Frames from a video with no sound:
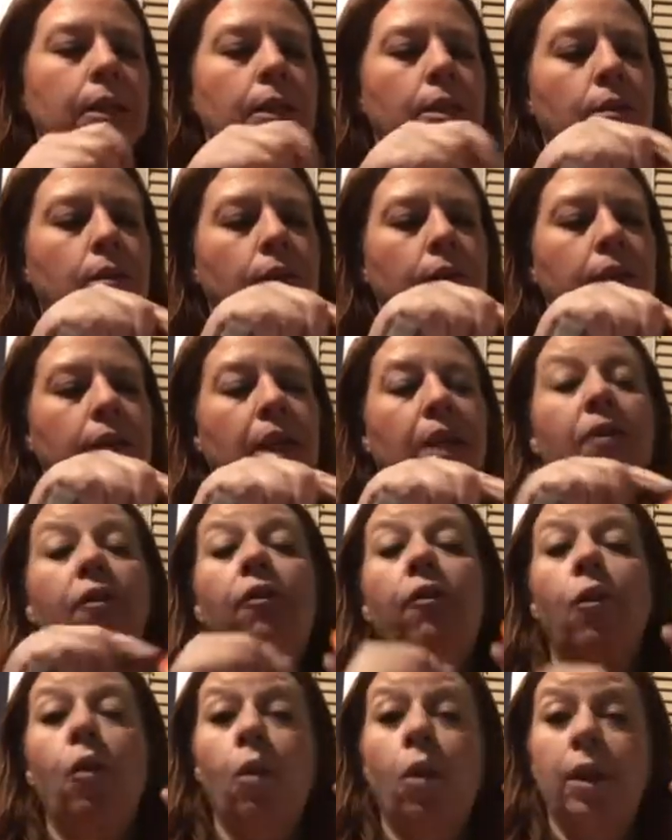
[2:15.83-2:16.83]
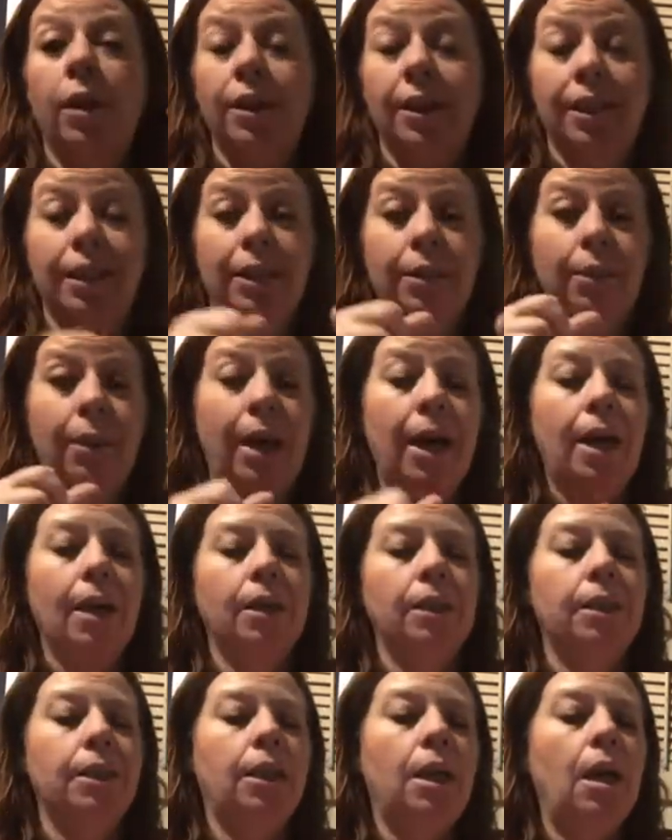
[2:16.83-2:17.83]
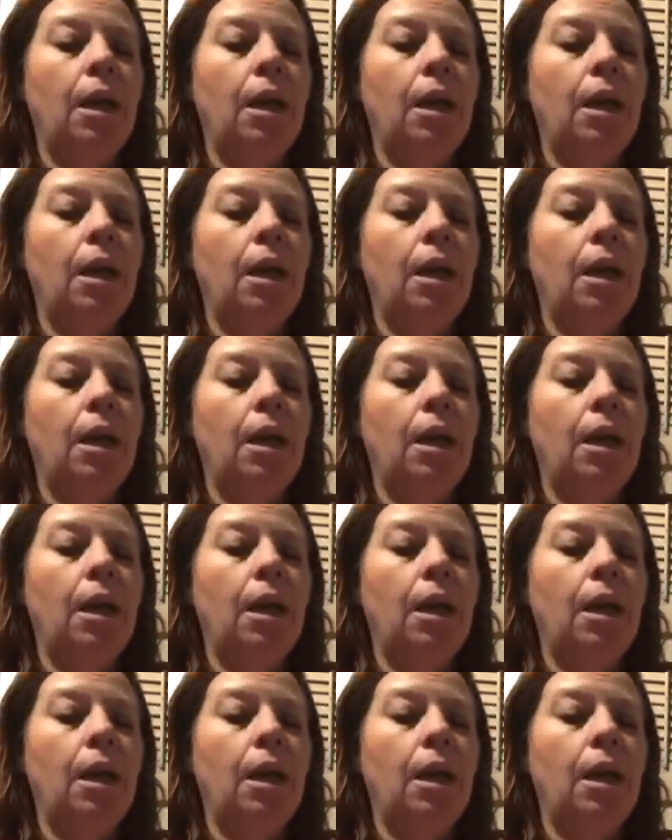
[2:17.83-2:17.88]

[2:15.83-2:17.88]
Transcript: So there's like 4 in this box.